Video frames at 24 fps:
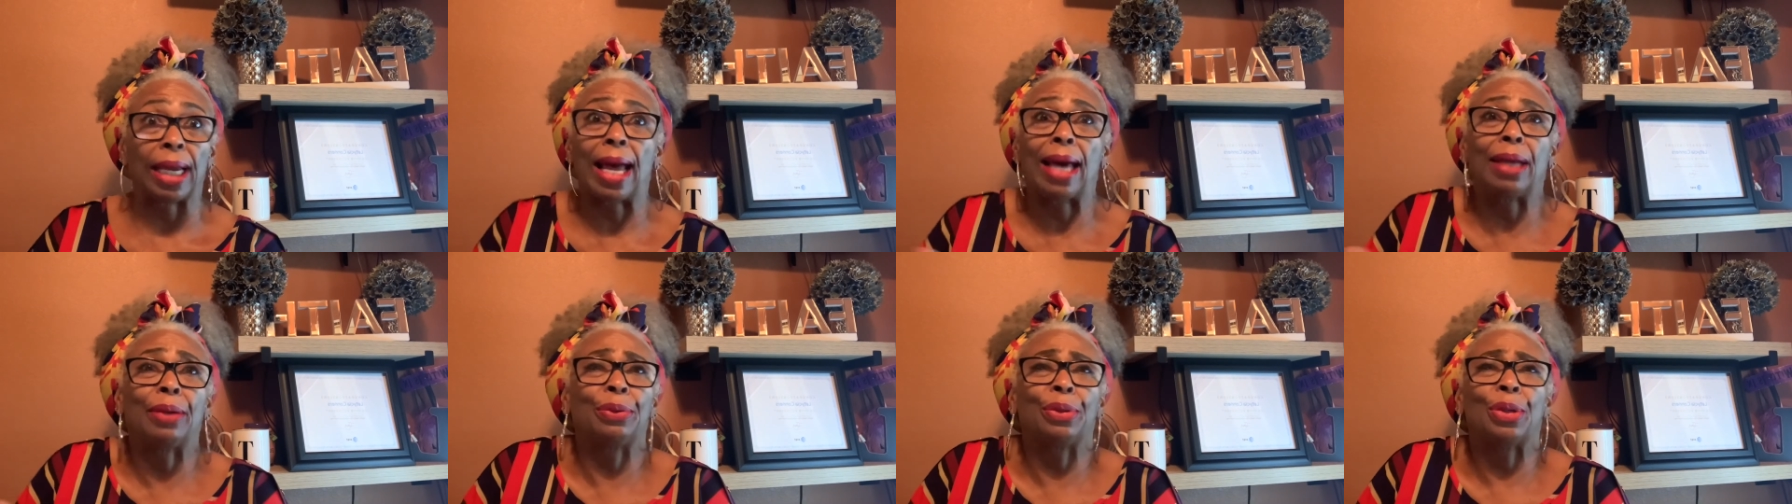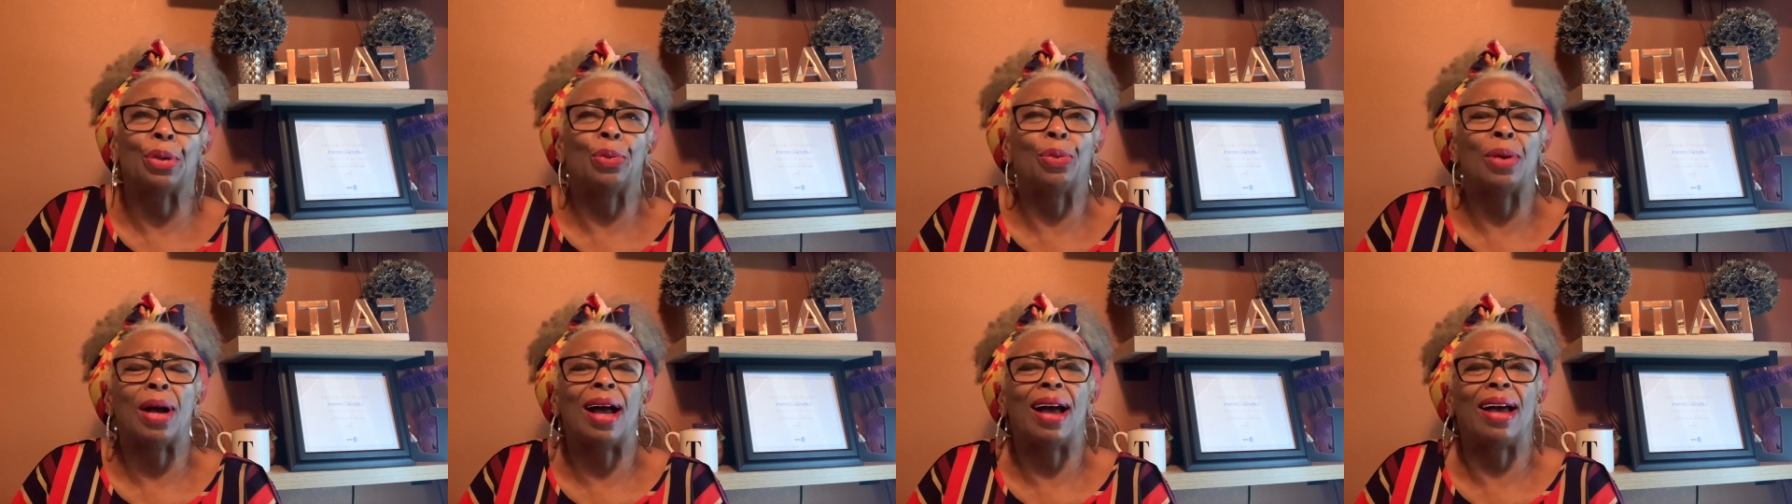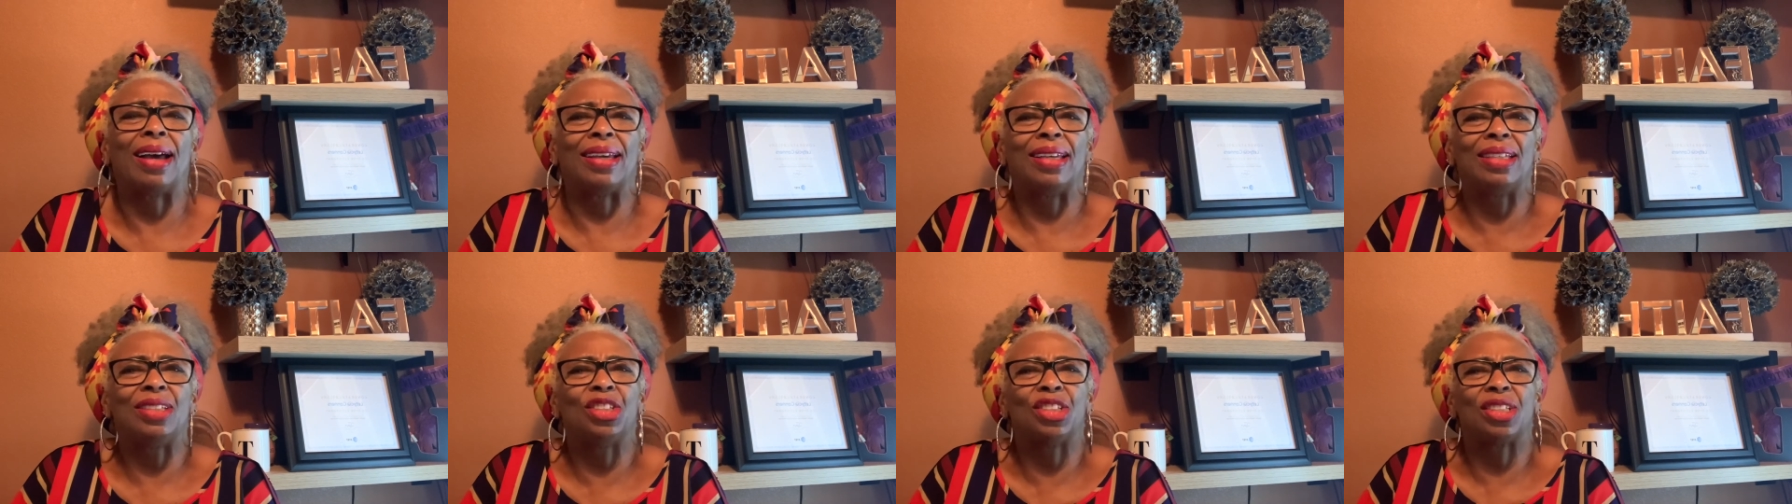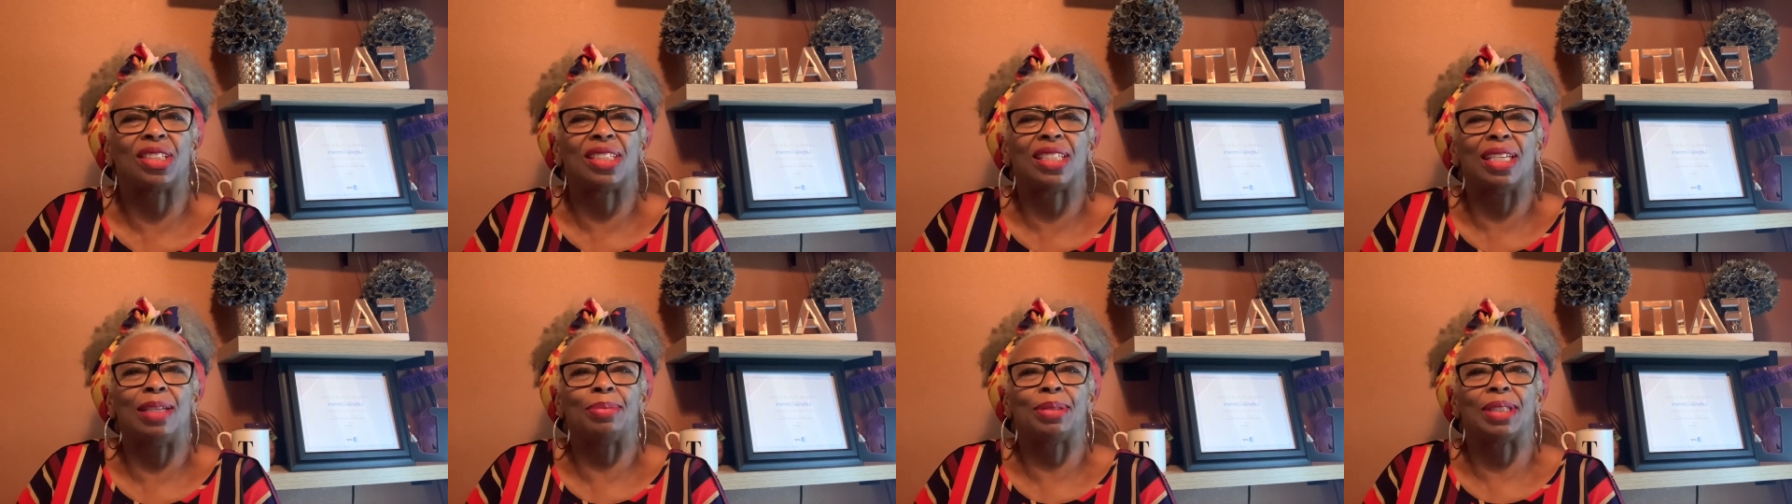I don't know why. It
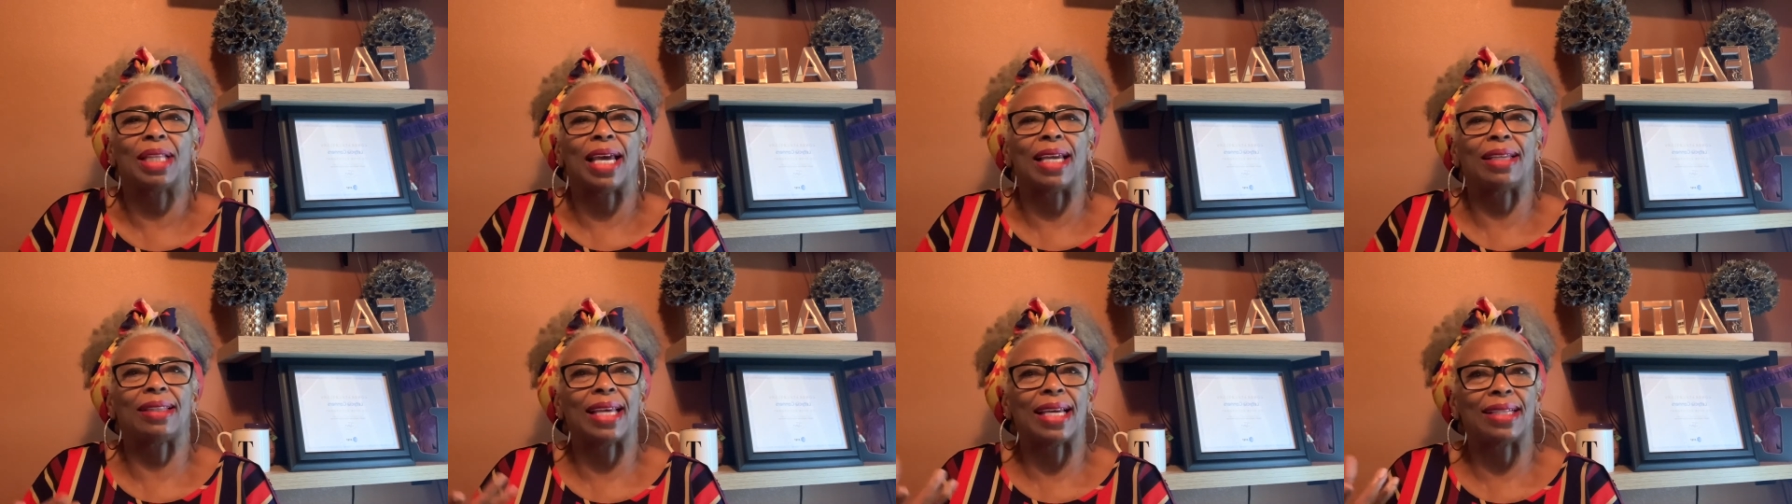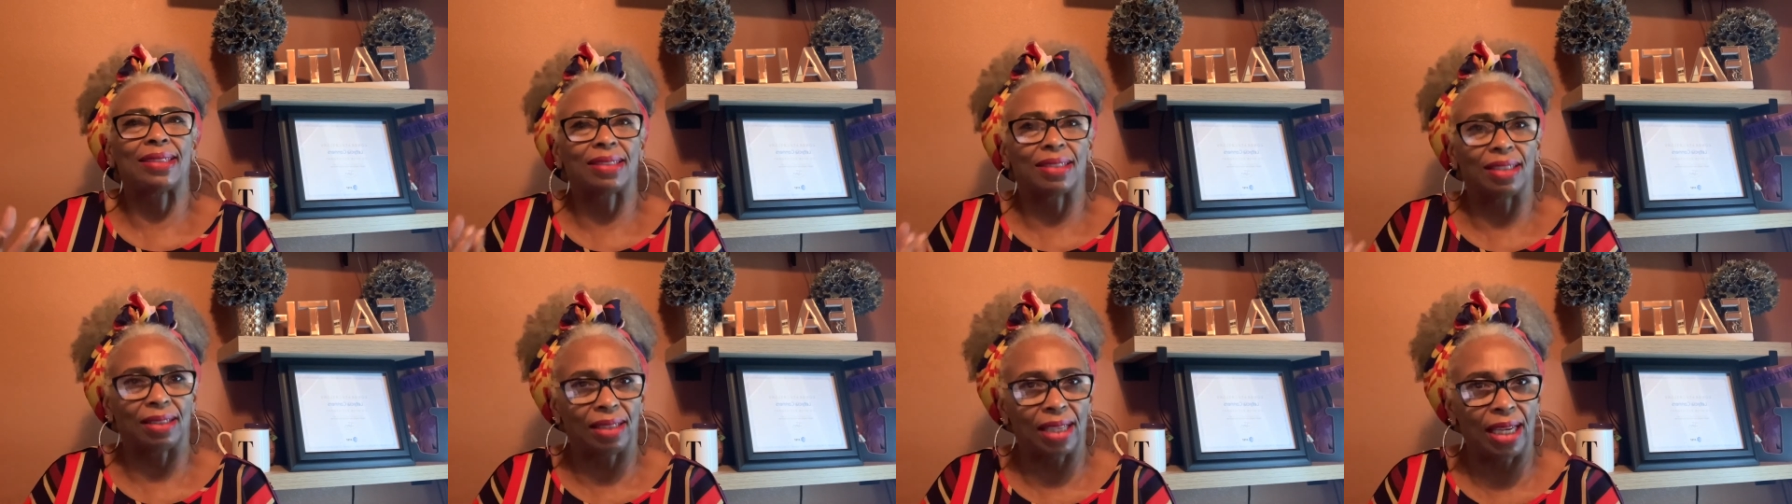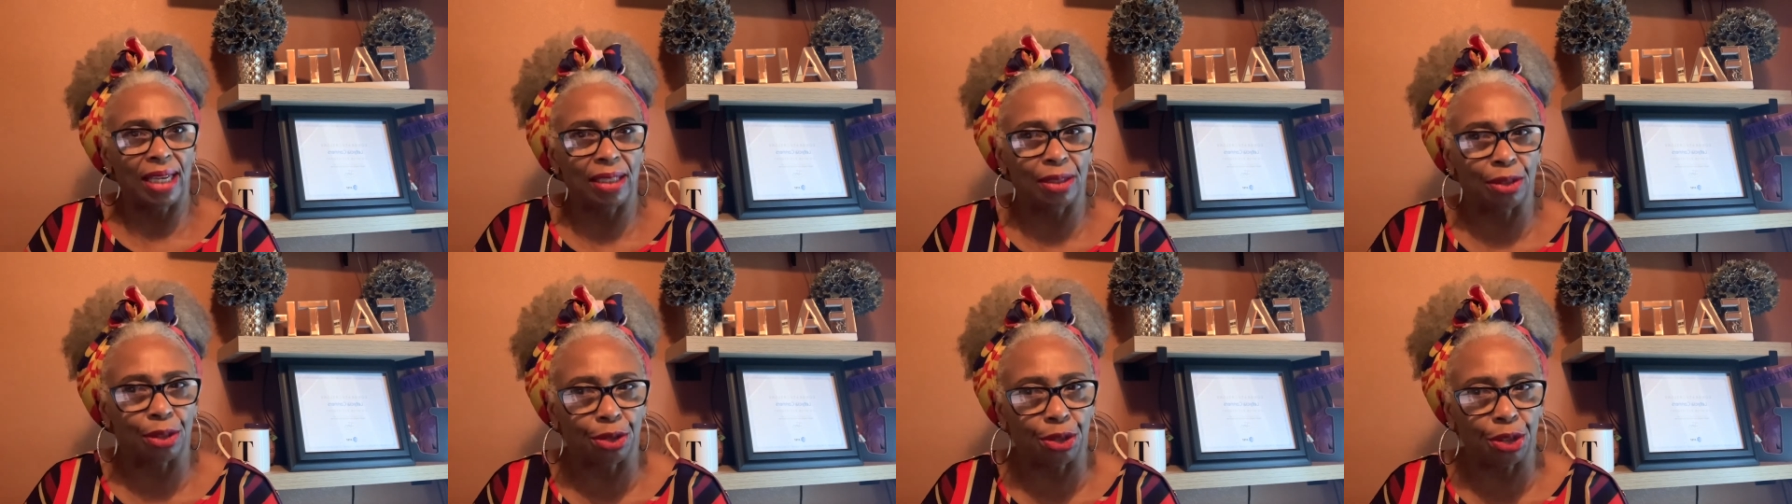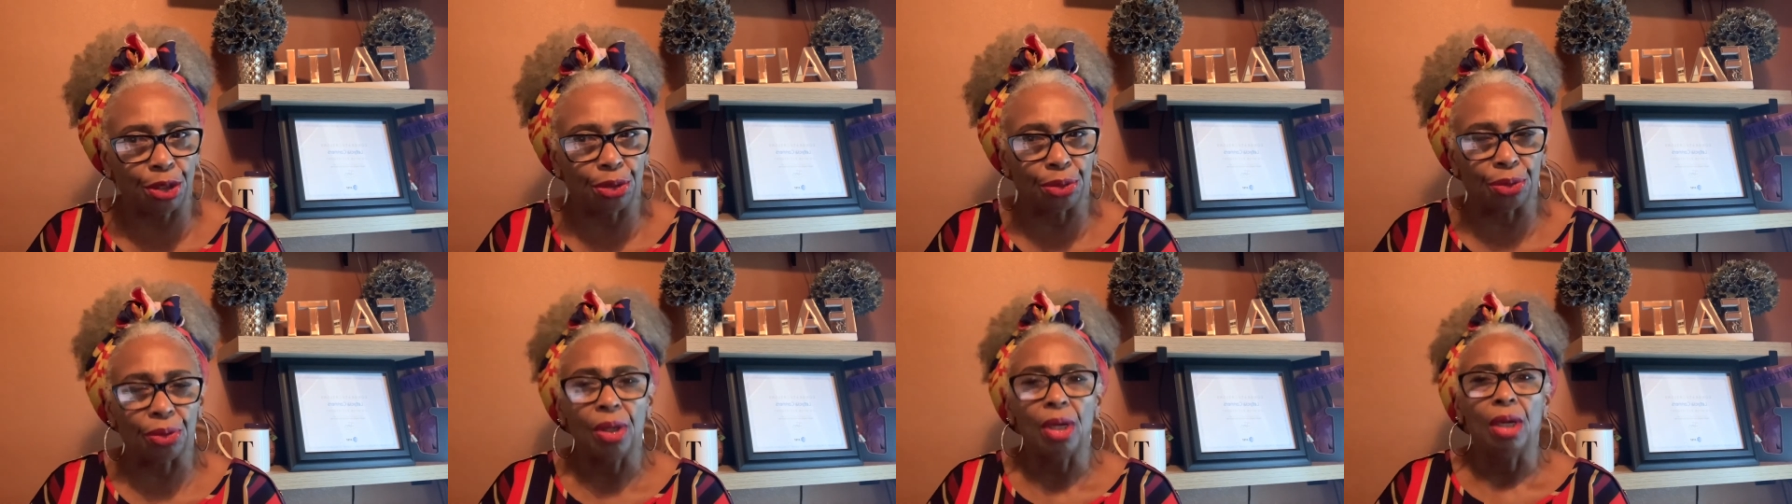just seems like that's the thing to
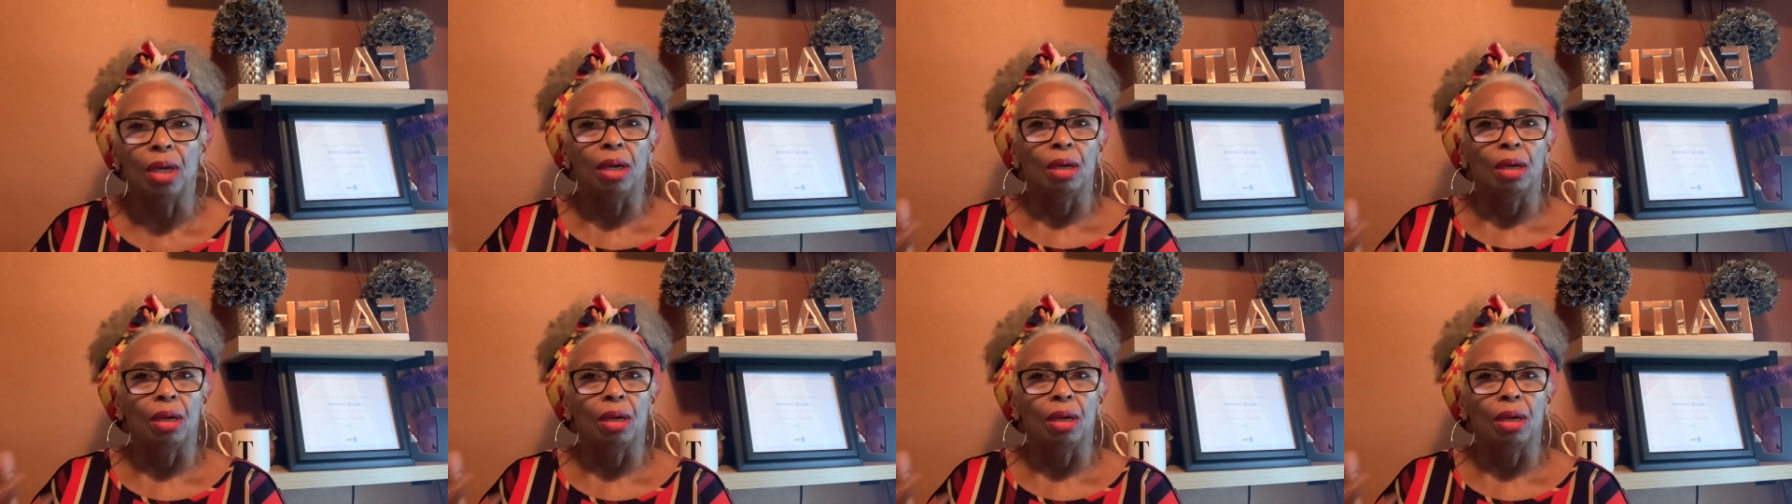do.